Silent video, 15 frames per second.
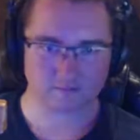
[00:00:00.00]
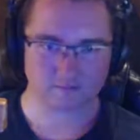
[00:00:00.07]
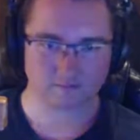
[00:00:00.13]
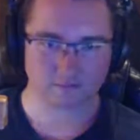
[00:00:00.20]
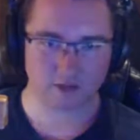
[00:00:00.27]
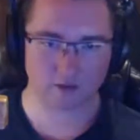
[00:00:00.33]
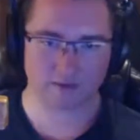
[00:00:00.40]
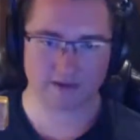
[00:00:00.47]

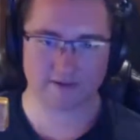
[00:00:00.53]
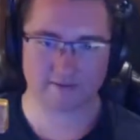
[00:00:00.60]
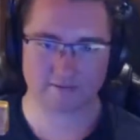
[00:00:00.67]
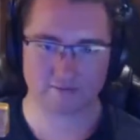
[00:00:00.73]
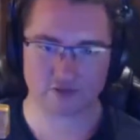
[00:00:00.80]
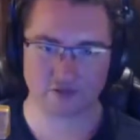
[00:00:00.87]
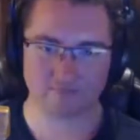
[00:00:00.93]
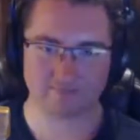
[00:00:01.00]
Oh, I didn't even have to
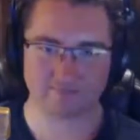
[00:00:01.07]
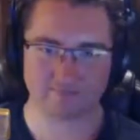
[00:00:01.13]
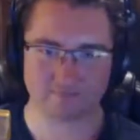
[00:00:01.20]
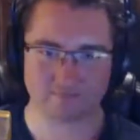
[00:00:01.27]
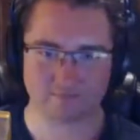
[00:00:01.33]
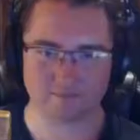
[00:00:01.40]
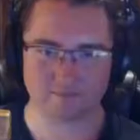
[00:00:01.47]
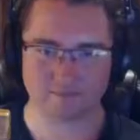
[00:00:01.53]
jump.
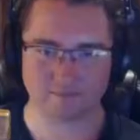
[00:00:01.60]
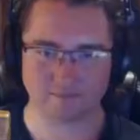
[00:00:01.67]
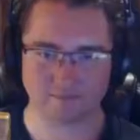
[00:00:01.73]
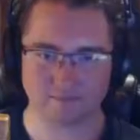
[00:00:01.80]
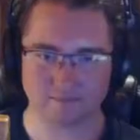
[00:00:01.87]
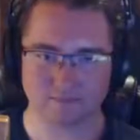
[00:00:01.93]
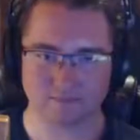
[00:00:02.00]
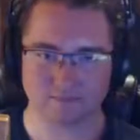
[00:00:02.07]

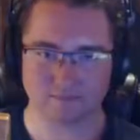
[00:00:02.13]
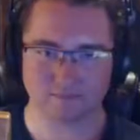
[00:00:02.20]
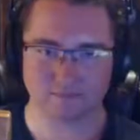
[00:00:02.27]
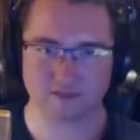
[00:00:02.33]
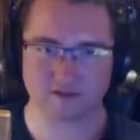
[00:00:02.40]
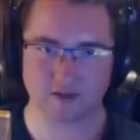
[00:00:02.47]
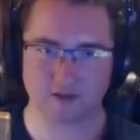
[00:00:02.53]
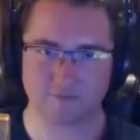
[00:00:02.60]

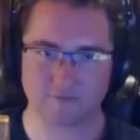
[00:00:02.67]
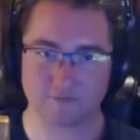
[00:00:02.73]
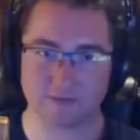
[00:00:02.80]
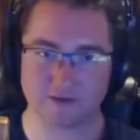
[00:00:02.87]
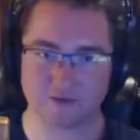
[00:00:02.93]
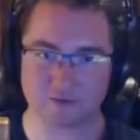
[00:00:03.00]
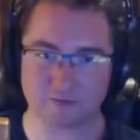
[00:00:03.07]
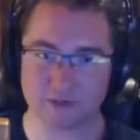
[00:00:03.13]
It, uh, for me,
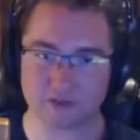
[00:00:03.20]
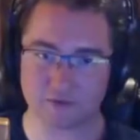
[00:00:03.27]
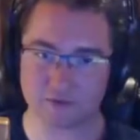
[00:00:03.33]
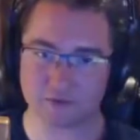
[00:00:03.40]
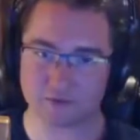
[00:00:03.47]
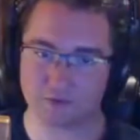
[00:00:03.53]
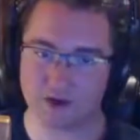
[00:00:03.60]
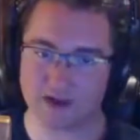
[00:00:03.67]
it was a pixel to
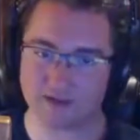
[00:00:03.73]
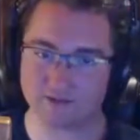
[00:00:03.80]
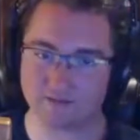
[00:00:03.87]
the right.